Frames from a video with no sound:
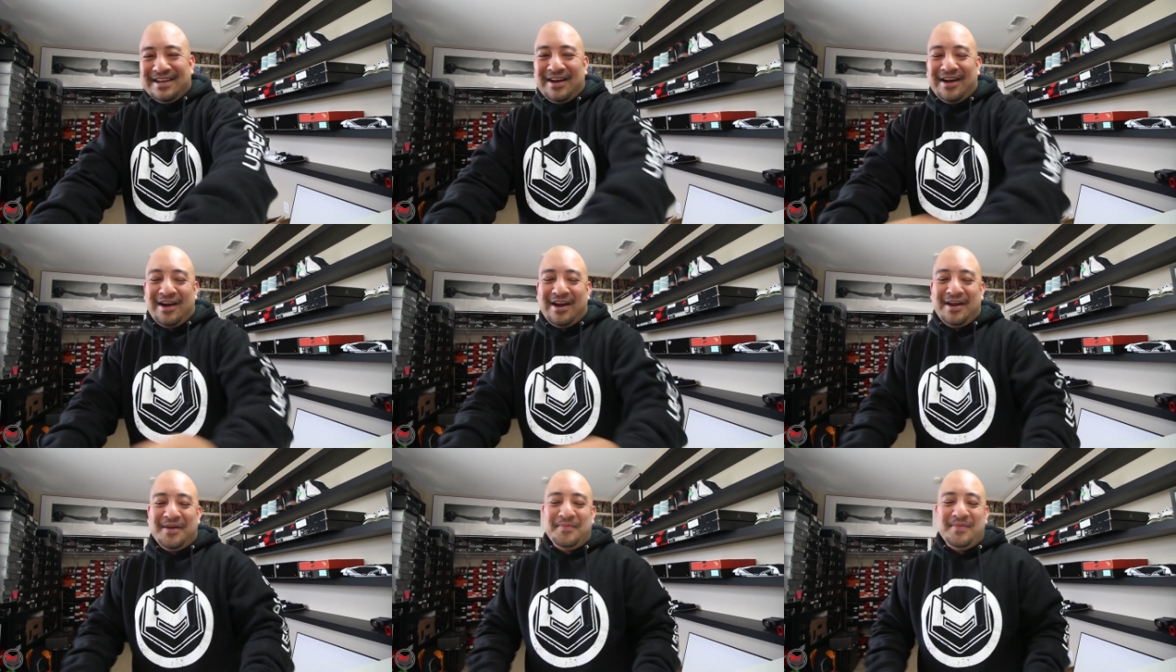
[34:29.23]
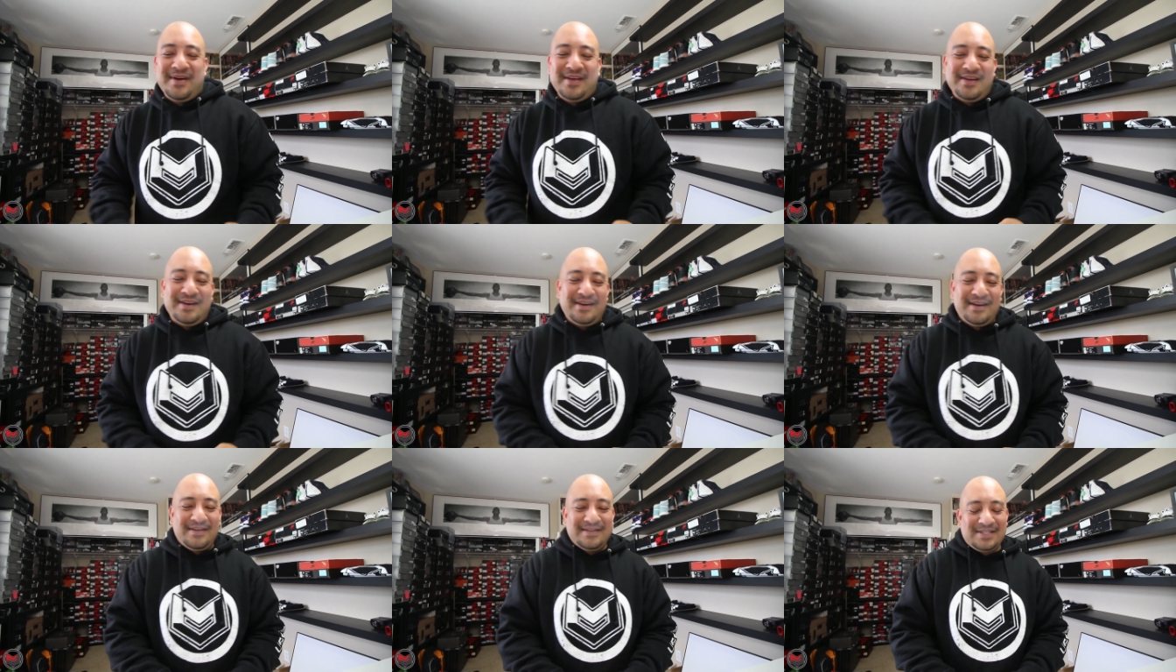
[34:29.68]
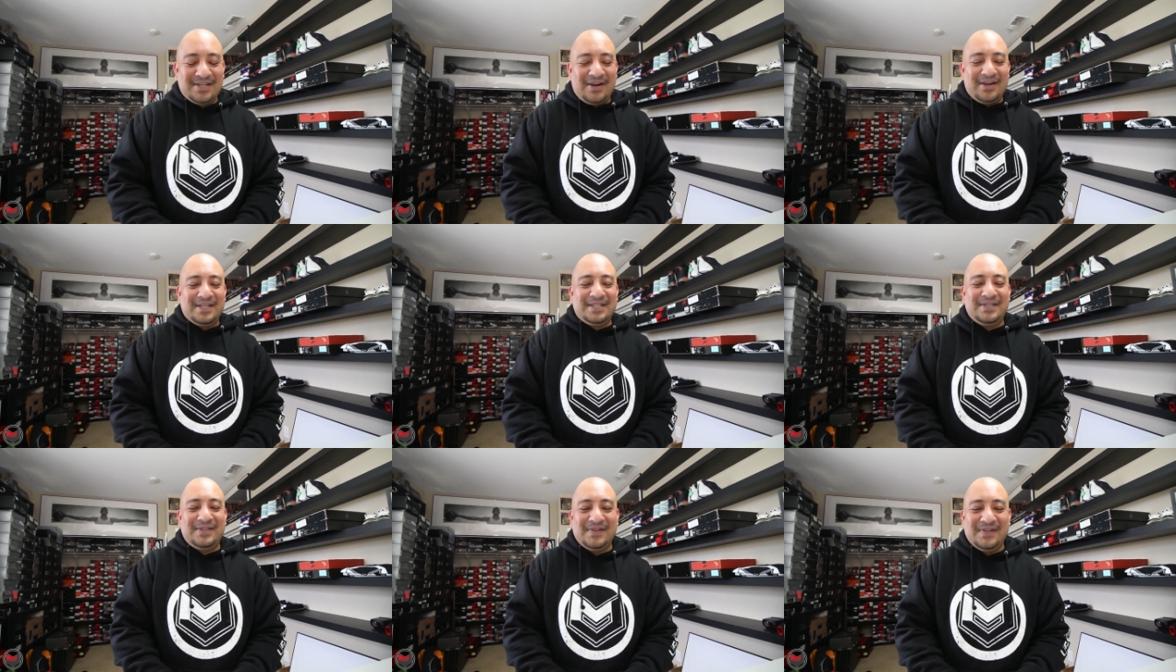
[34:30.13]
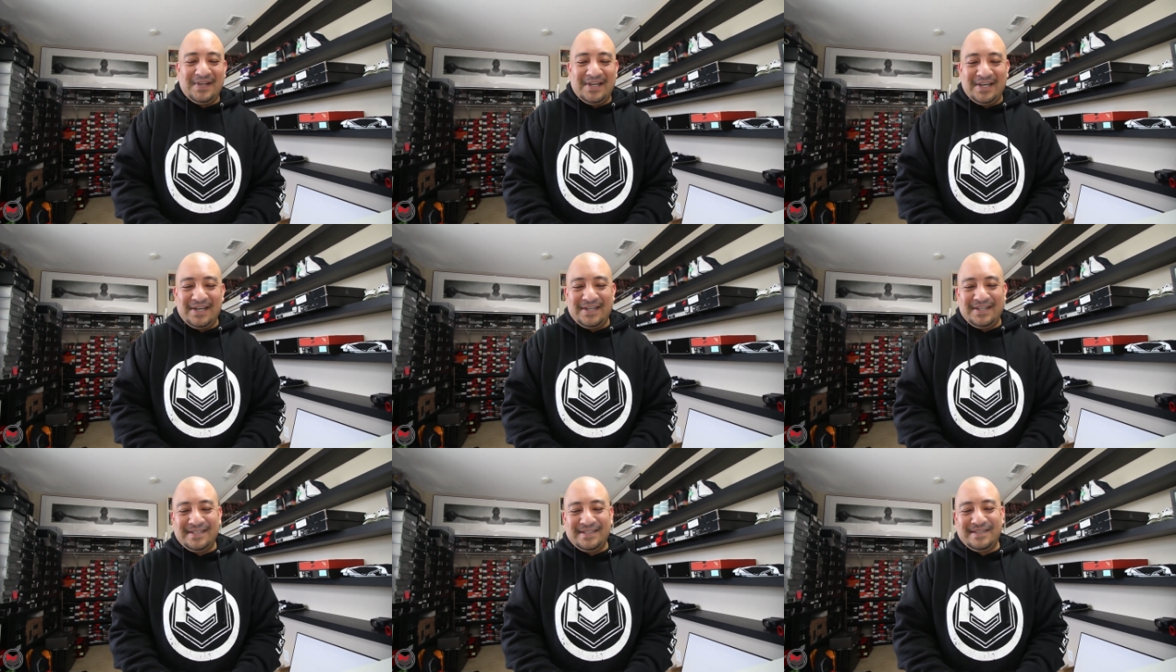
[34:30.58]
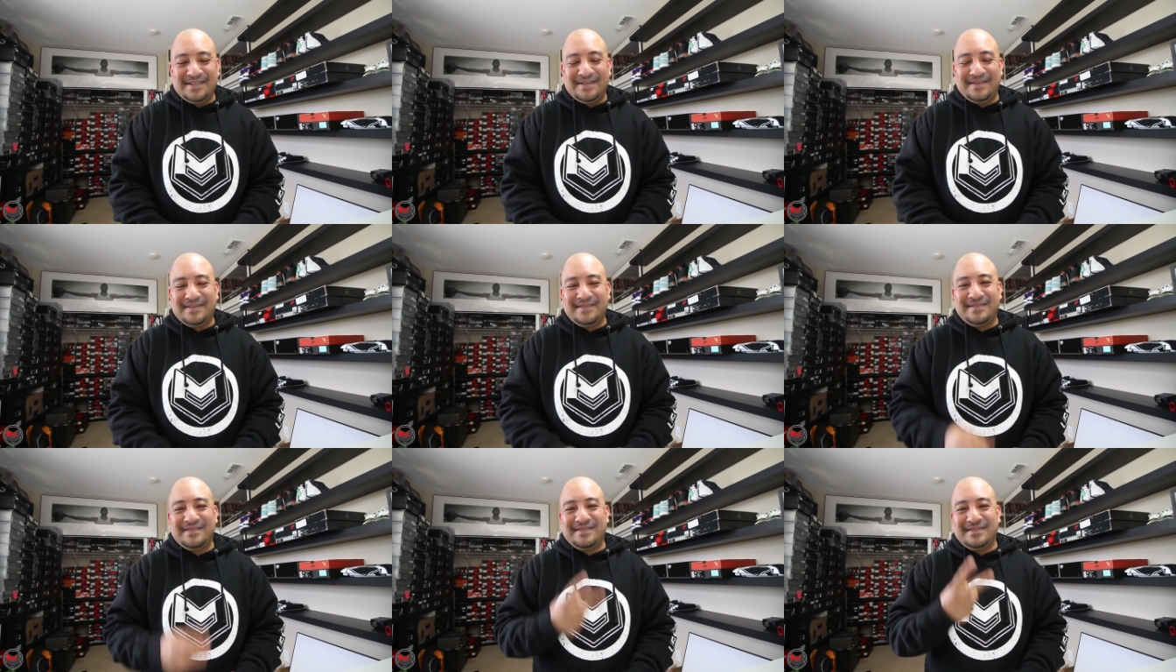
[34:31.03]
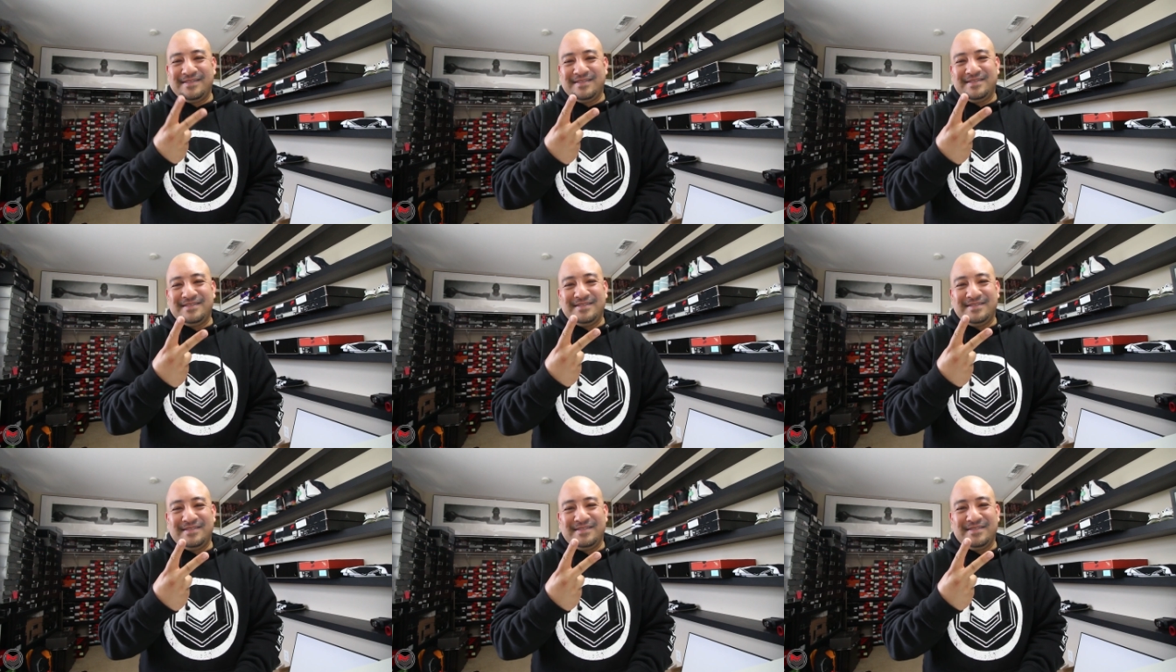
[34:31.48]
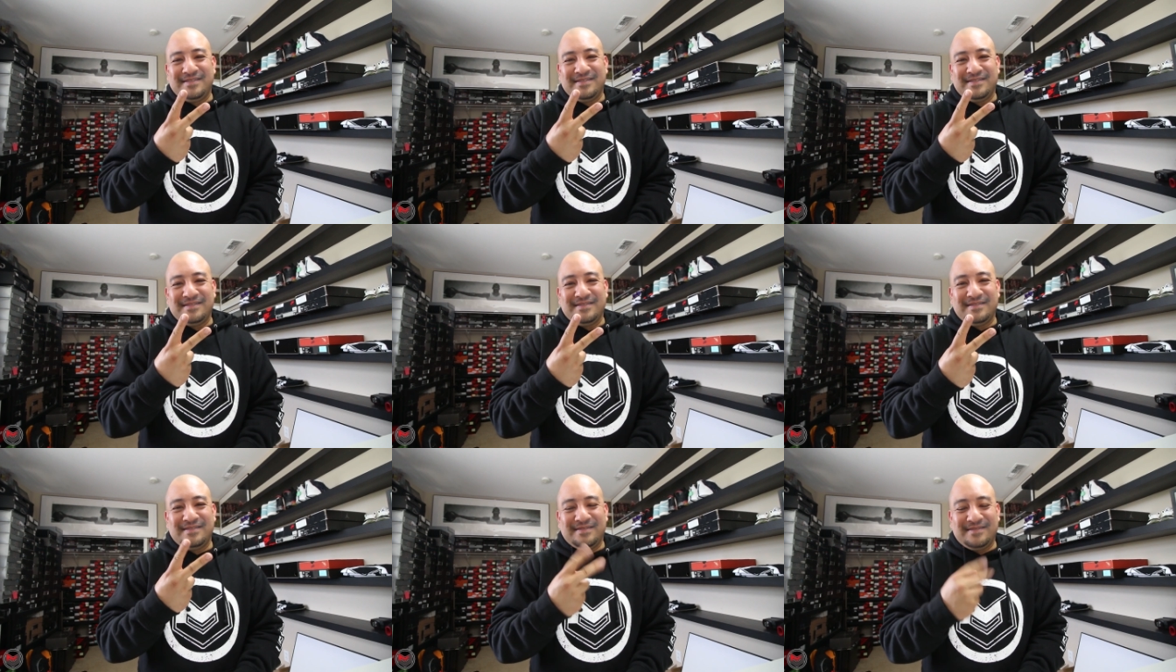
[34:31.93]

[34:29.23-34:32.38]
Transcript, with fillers: All right, brother, I'll talk to you later. All right, later, man. Take care.